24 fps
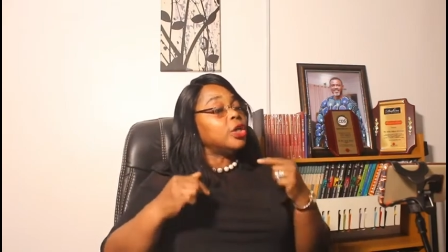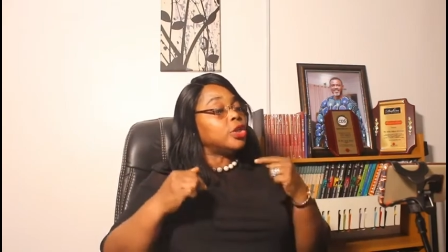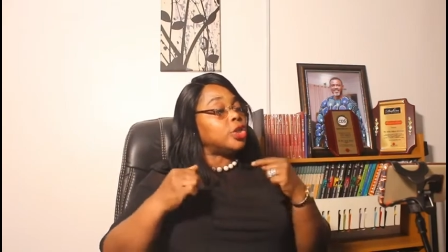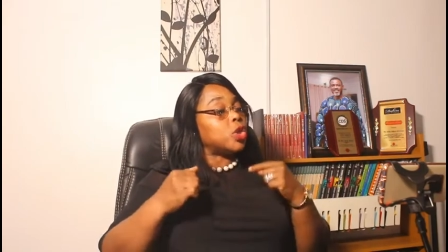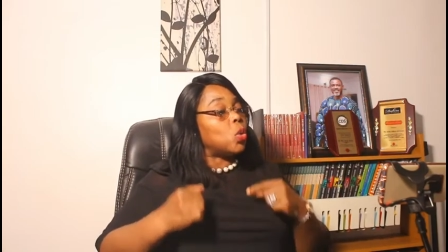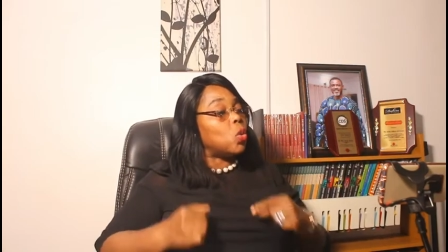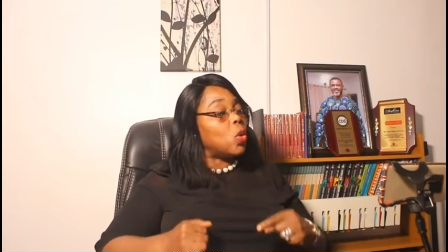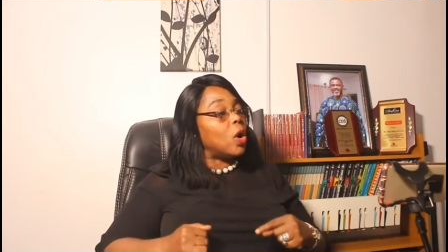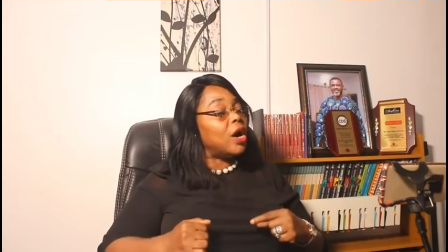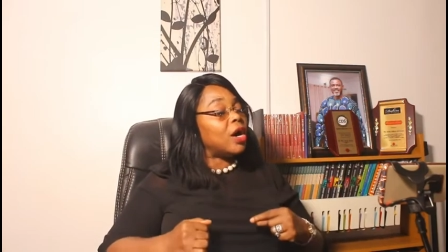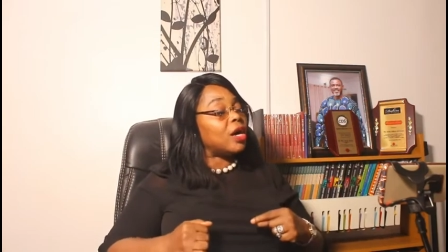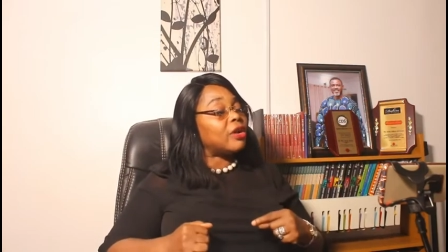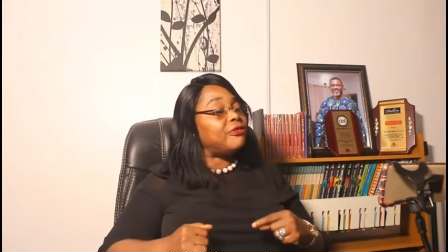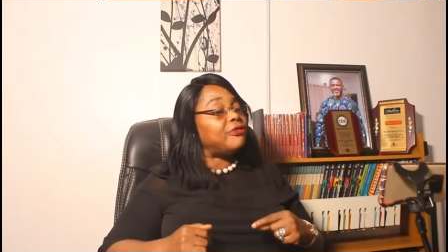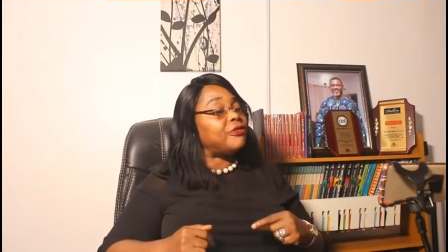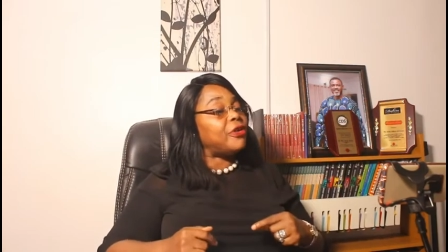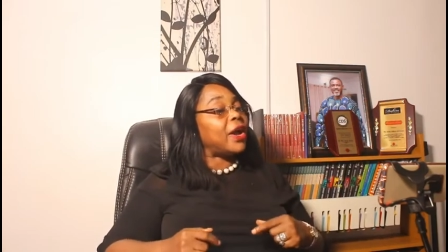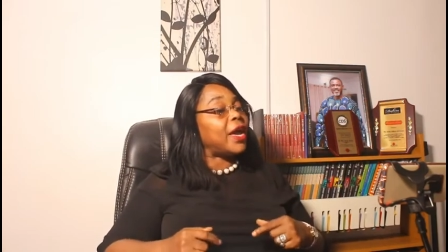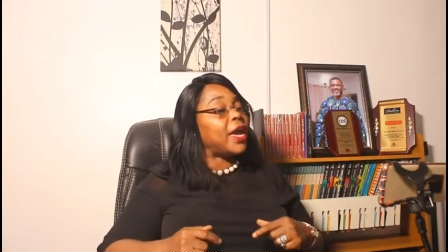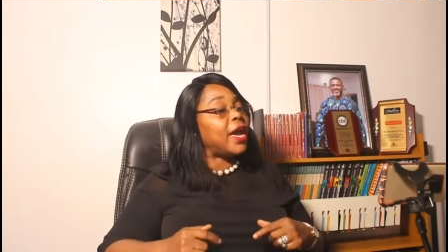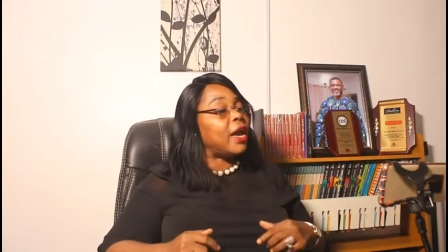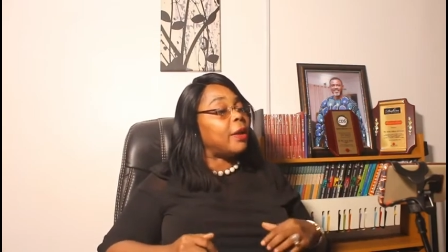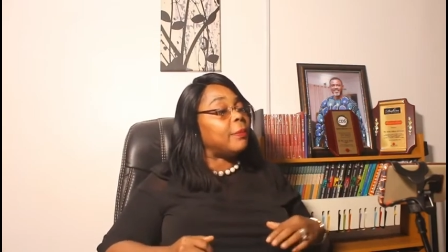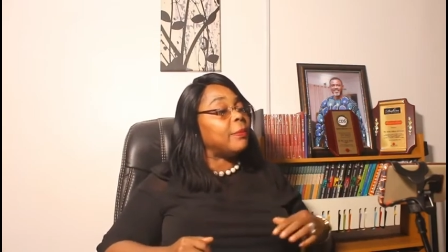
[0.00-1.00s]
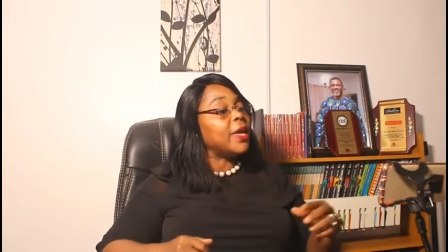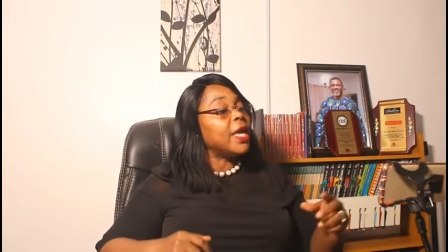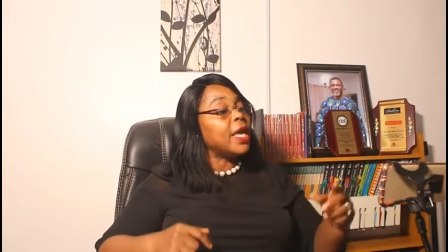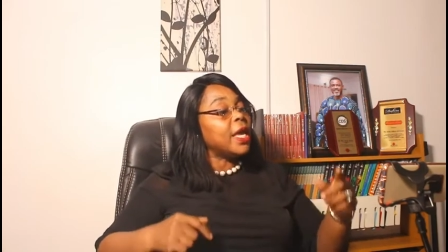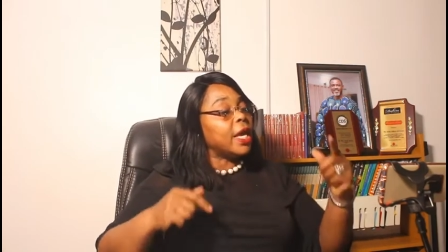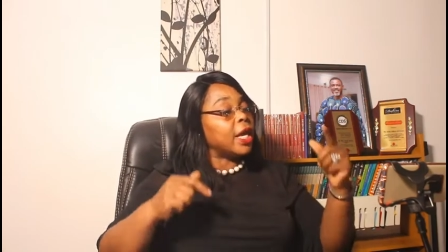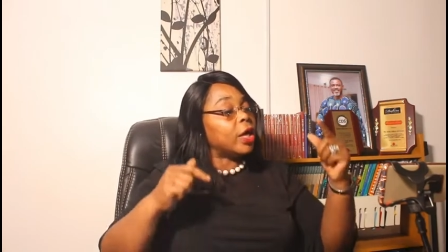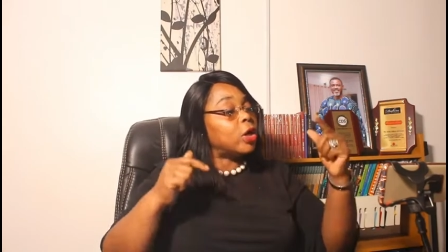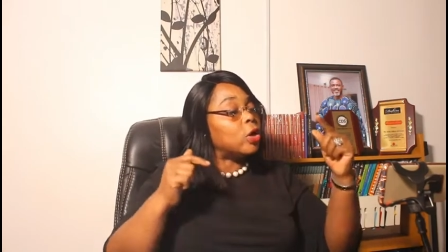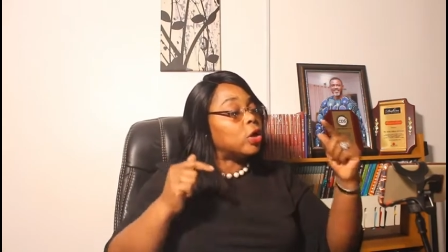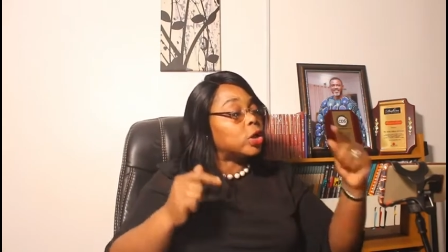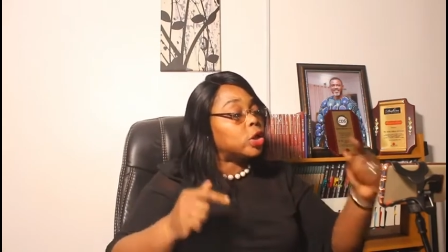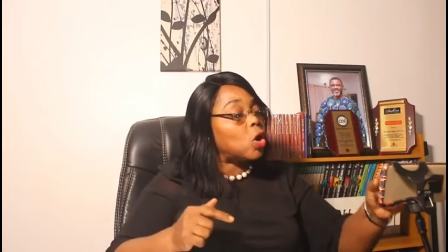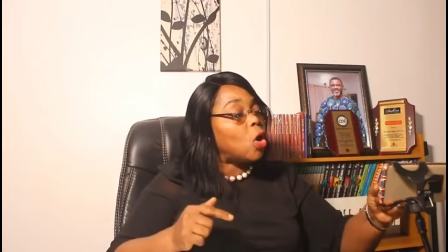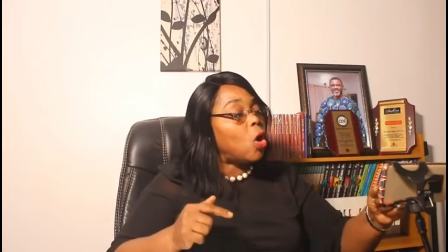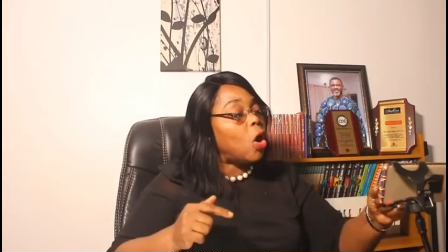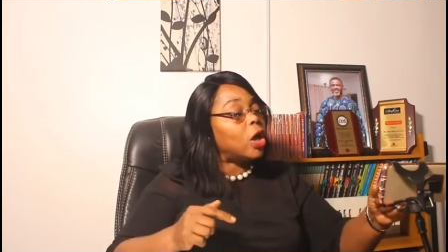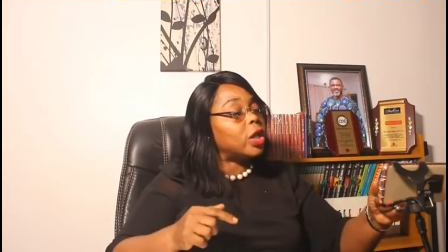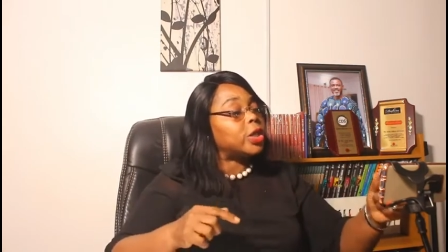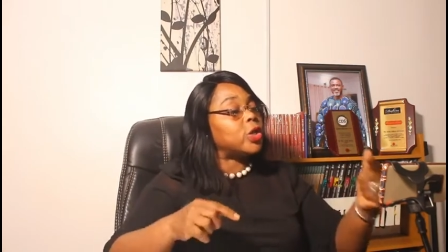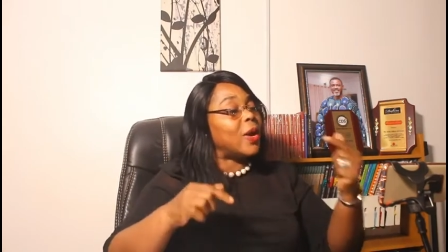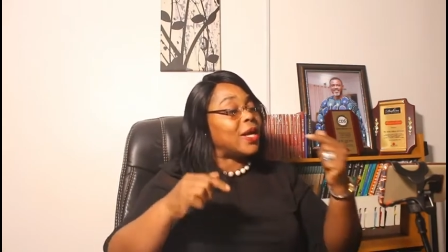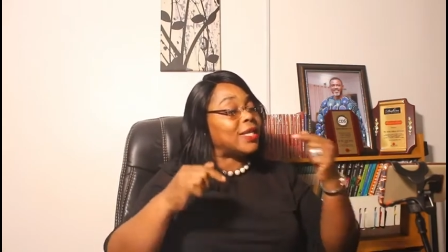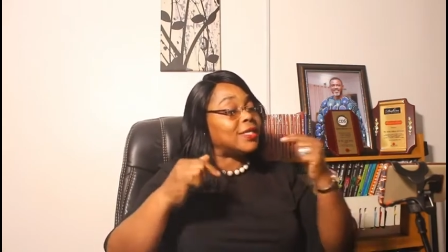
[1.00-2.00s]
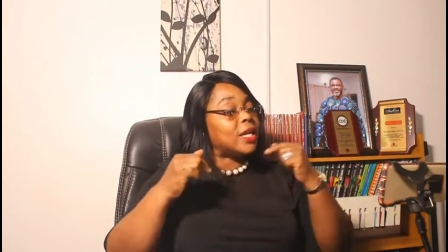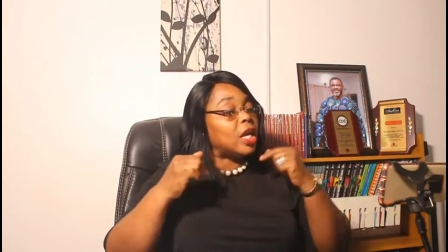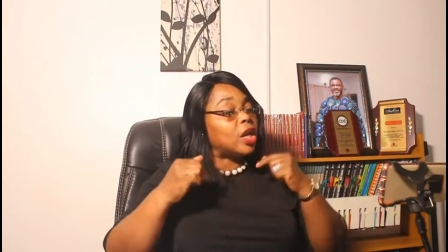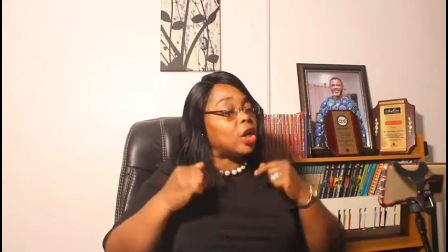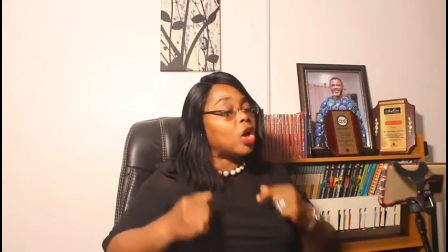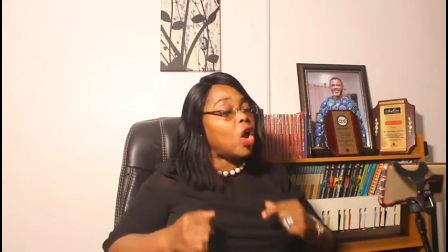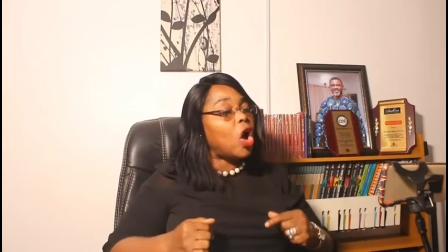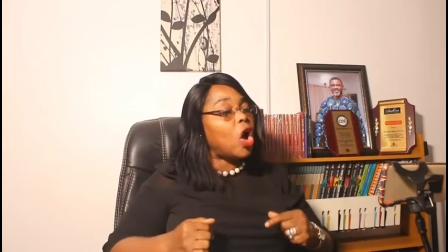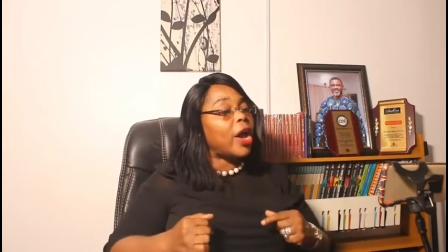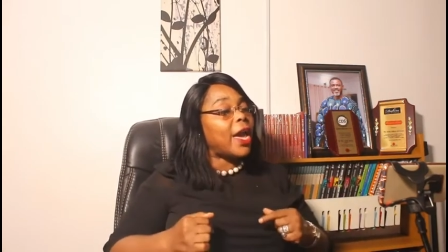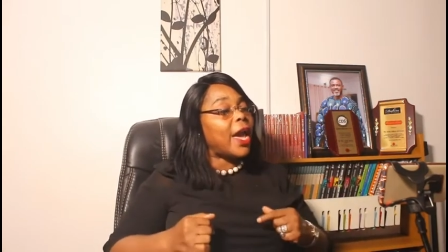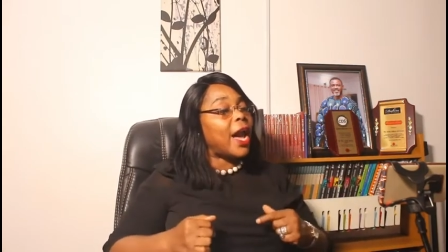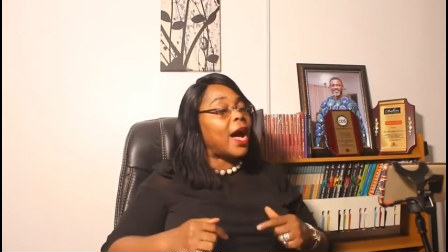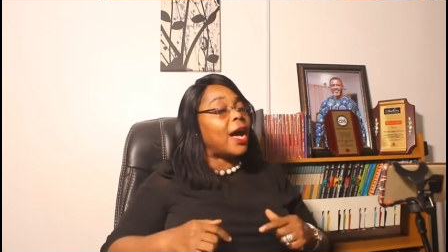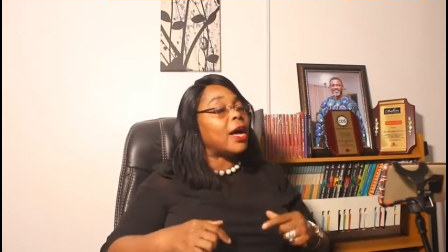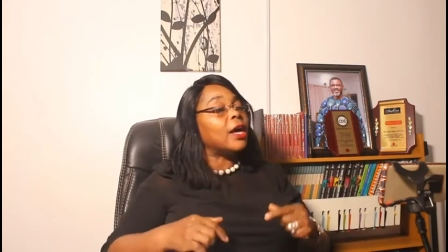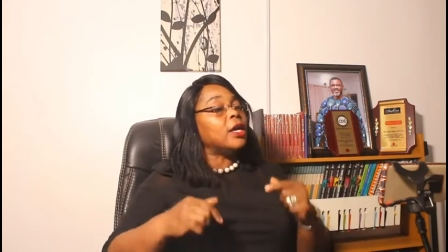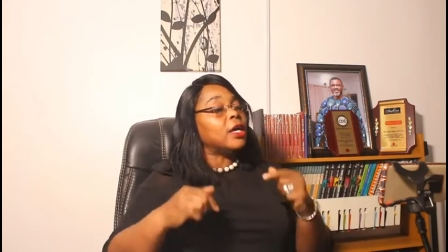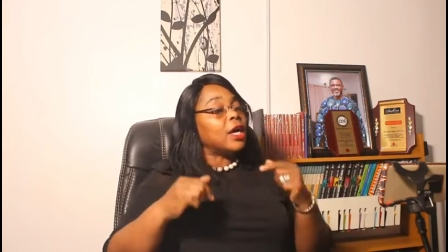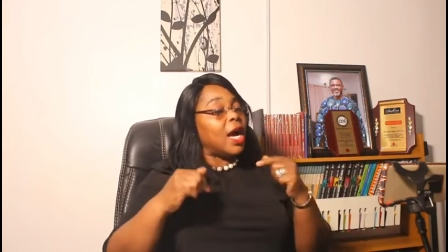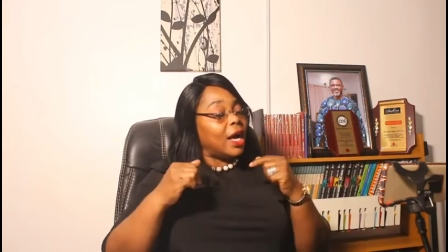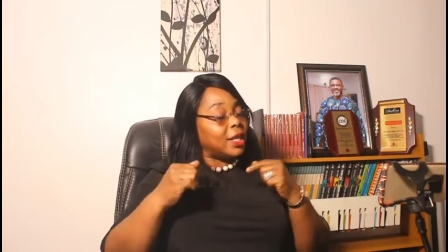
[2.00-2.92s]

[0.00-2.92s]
to work for Him. He could call you as a lawyer,